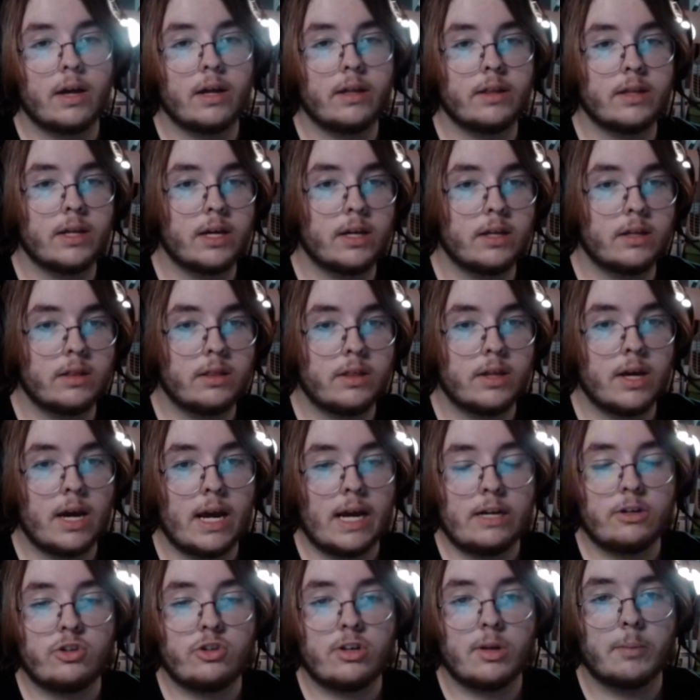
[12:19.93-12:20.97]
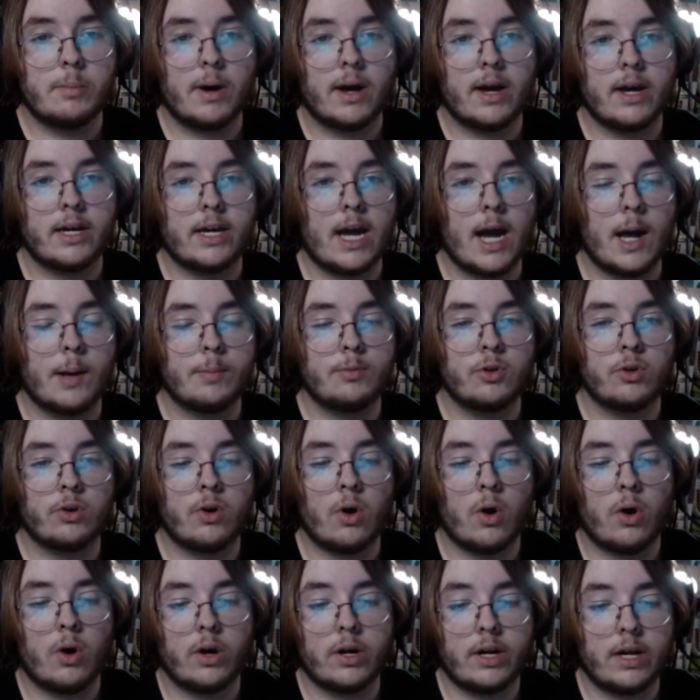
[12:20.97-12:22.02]
then the HDMI capture
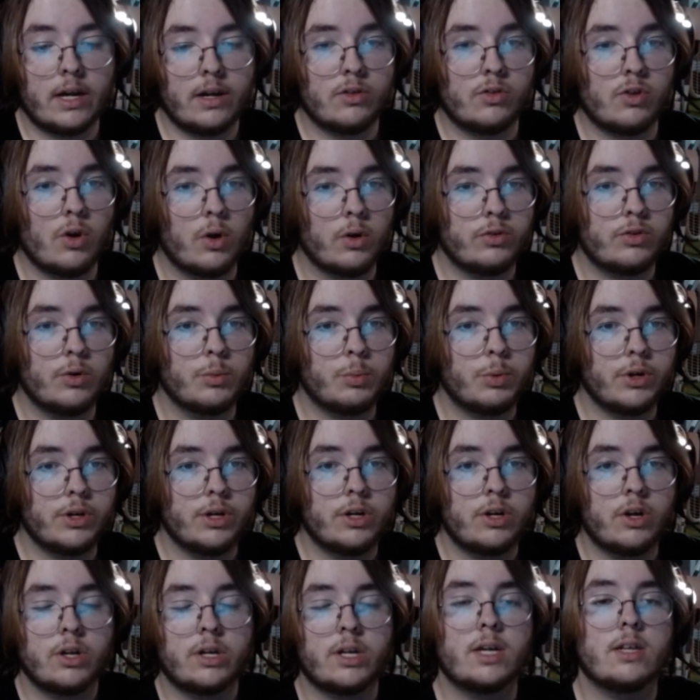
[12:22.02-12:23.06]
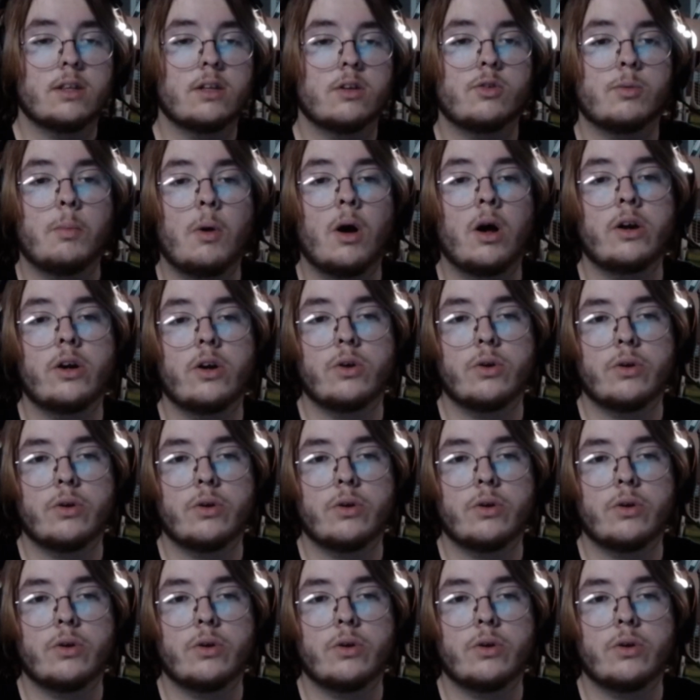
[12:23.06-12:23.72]
card is also pretty good, and this monitor